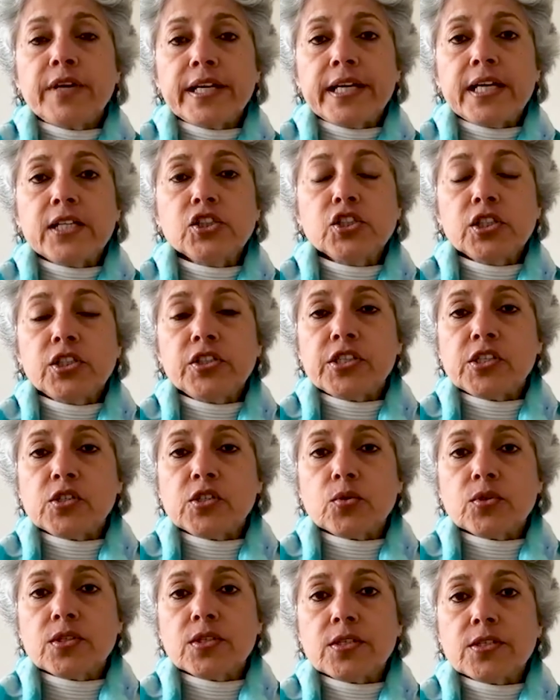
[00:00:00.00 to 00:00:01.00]
financial
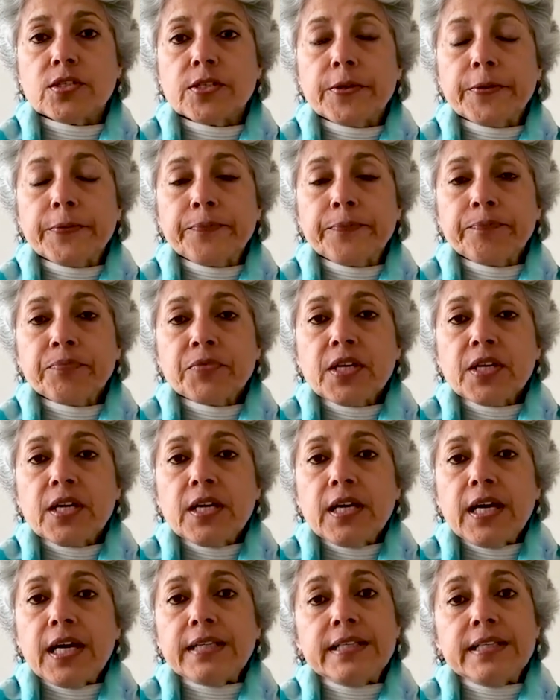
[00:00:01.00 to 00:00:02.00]
resources.
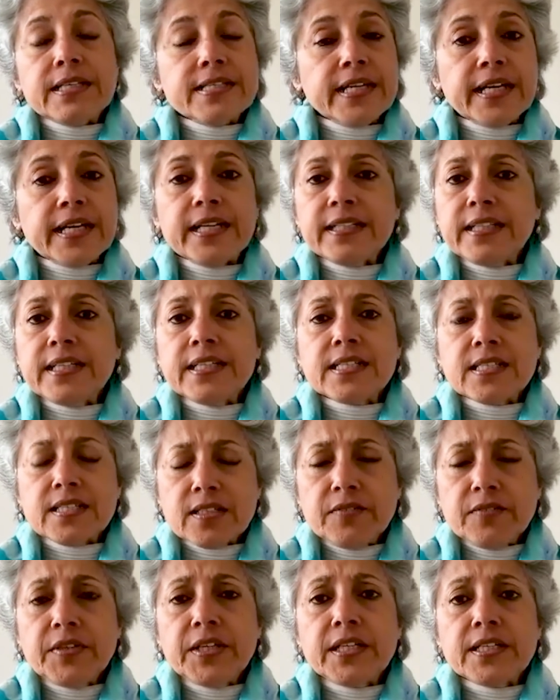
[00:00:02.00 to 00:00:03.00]
I think second thing is
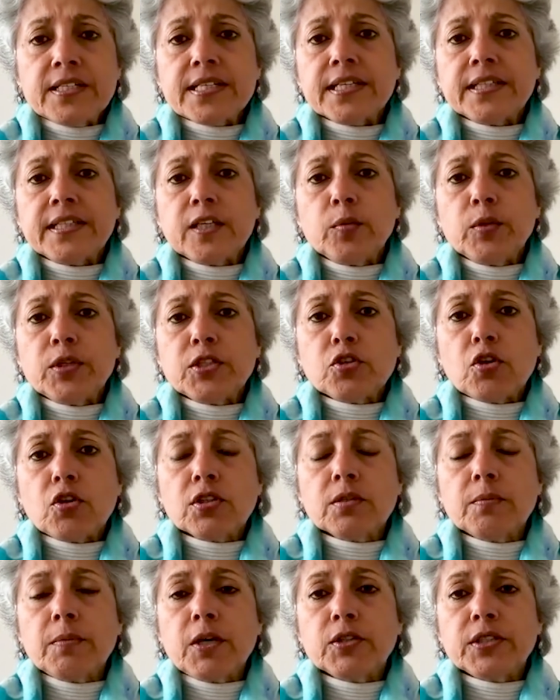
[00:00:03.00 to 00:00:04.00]
surveillance. I think we
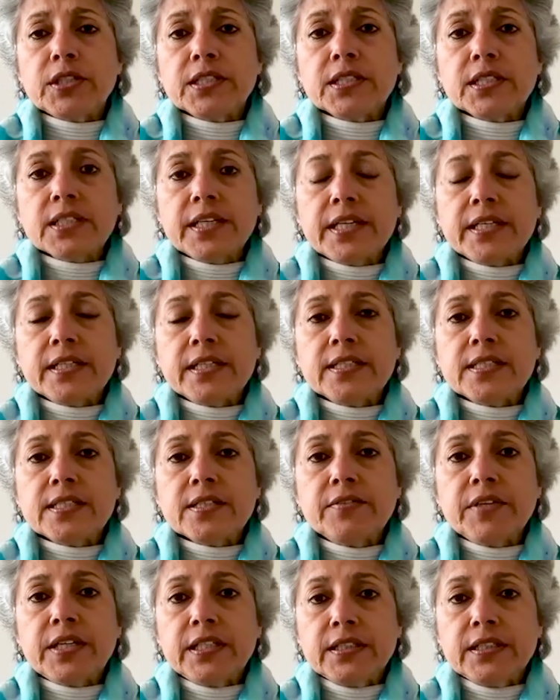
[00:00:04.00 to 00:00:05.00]
talked about integrated
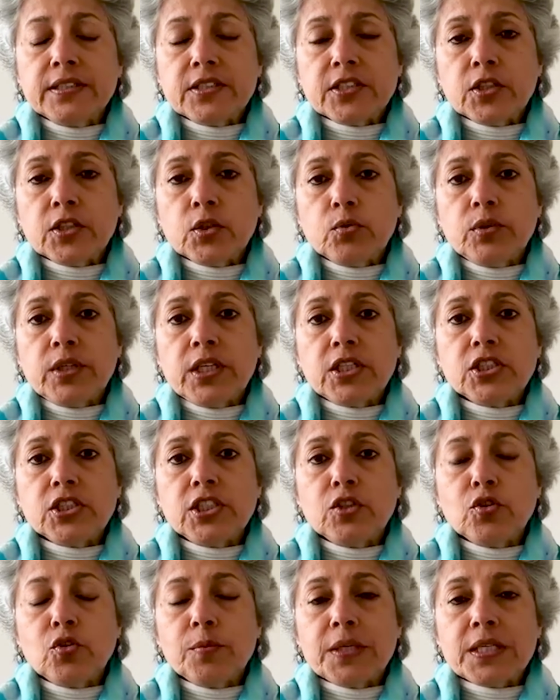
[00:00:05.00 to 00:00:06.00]
surveillance, including
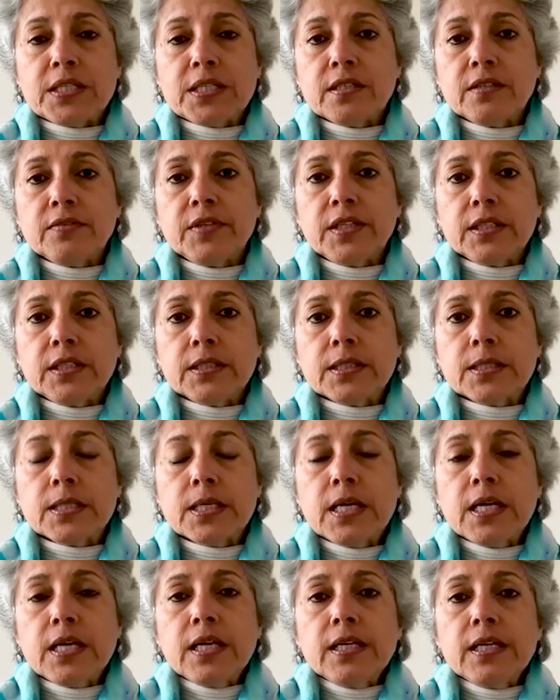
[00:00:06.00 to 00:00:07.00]
genomic
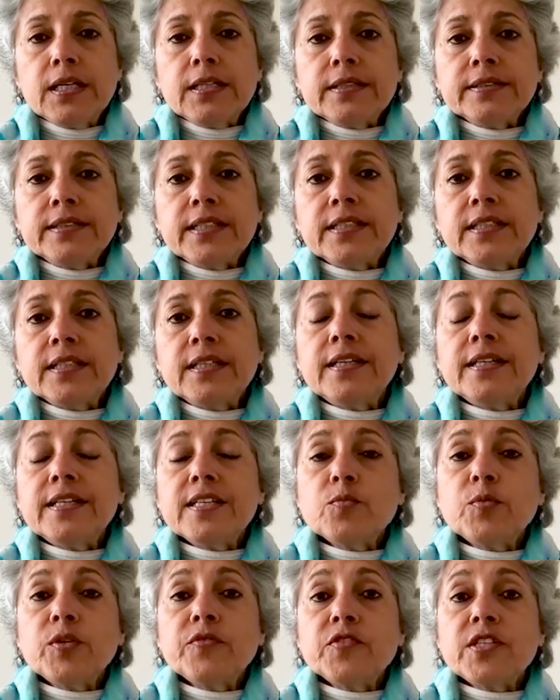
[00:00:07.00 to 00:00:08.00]
surveillance. The third
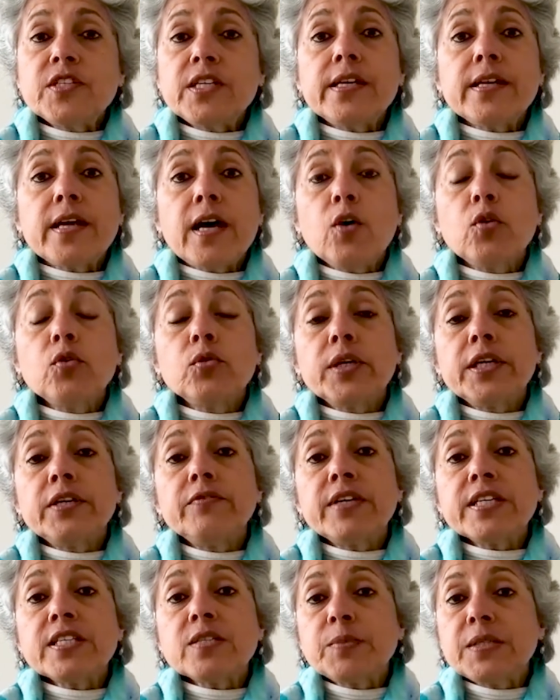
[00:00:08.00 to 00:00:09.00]
is we've seen how
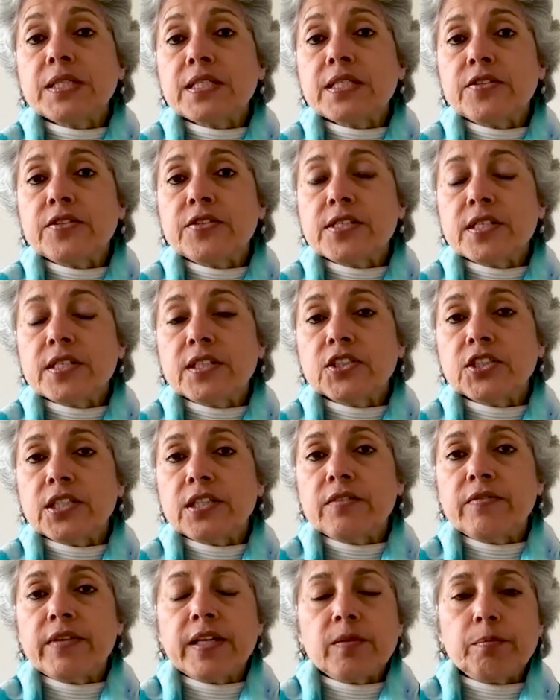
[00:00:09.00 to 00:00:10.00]
investments in research and
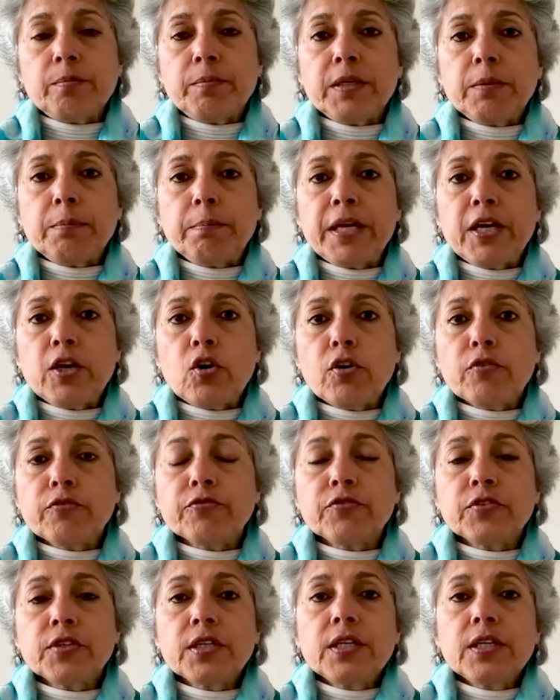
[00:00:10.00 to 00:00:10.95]
development pay off.